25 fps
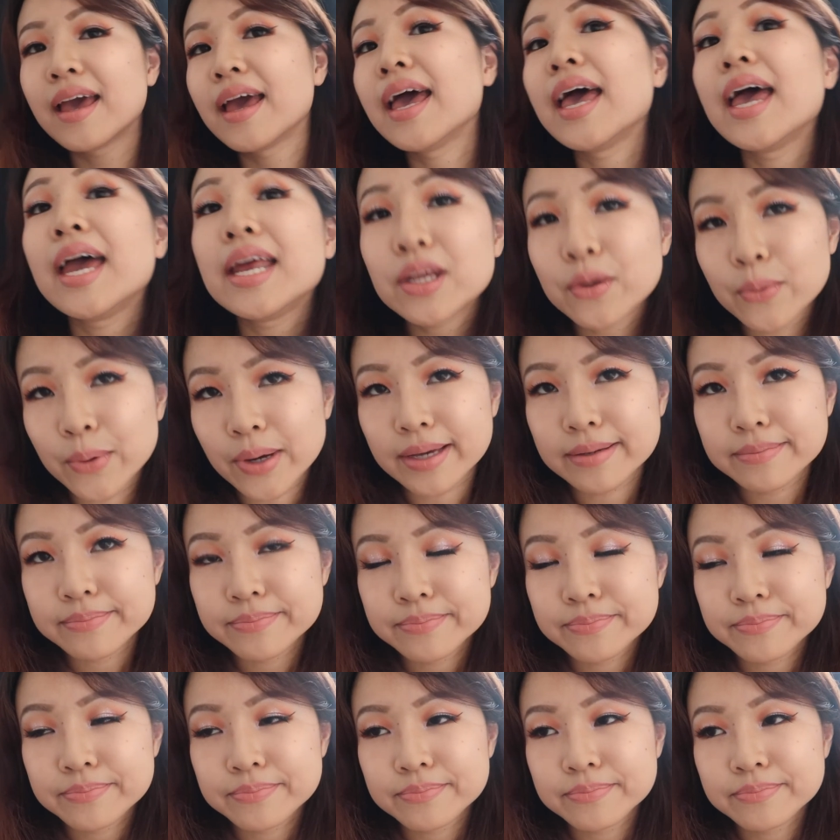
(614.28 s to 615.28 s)
Anyway,
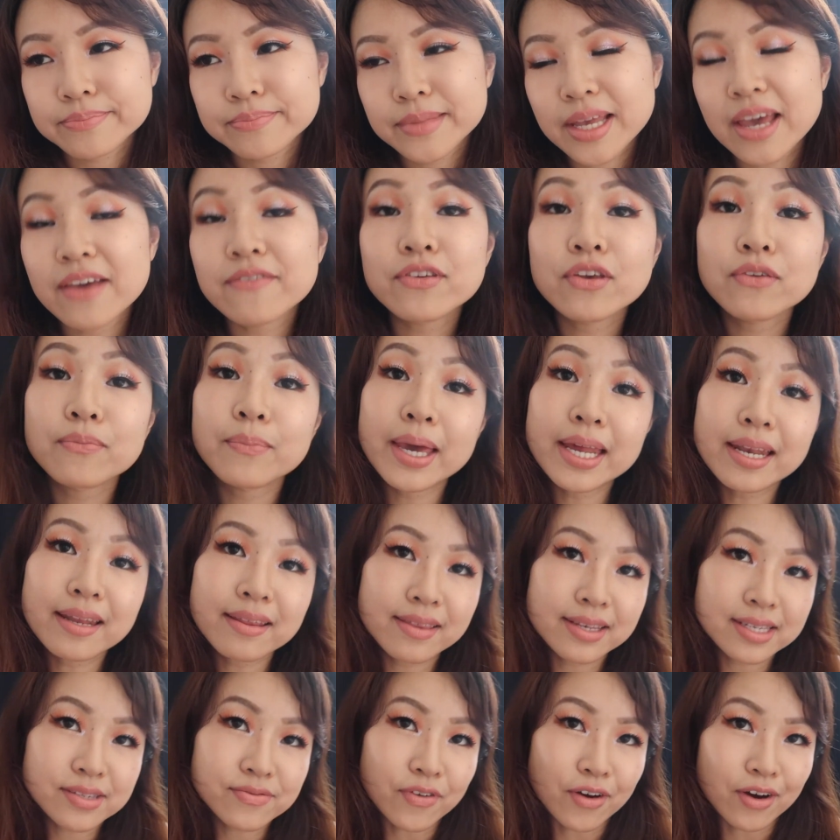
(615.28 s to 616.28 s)
if you've made it
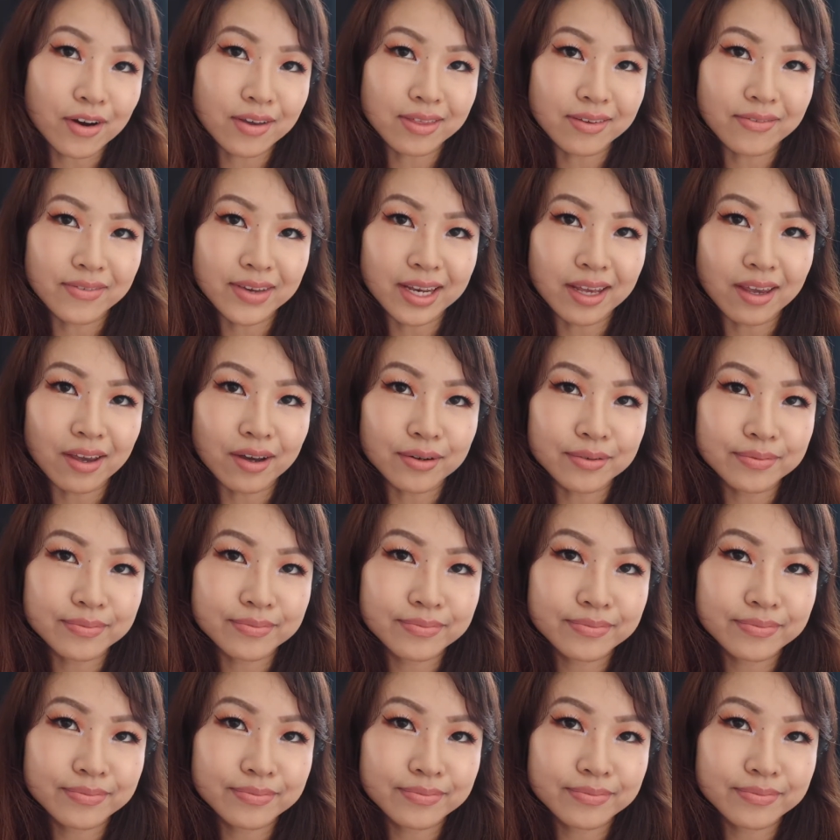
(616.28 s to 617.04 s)
this far in the video,